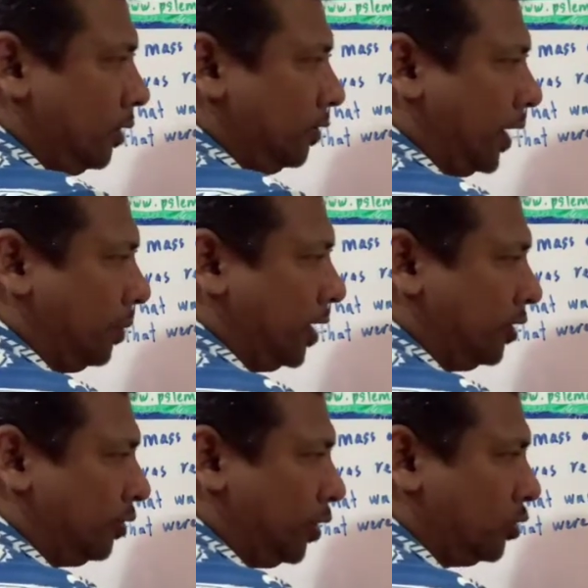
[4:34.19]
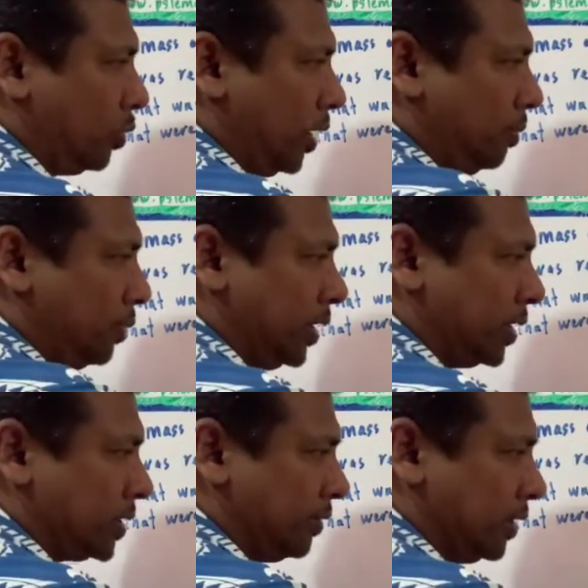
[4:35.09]
5 minus 4 is 1, bring the
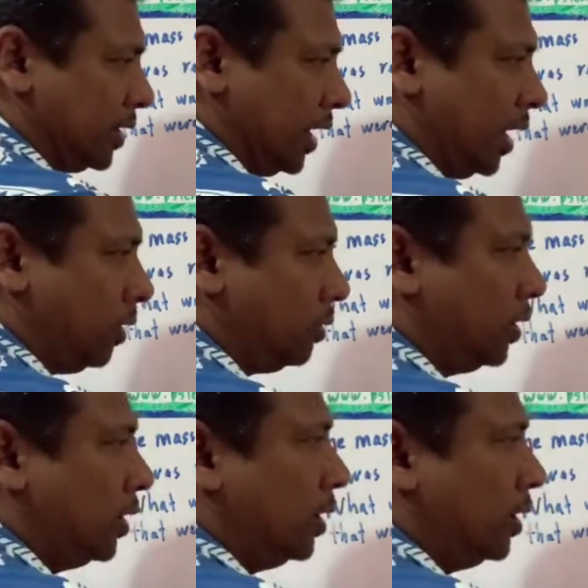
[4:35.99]
7 down.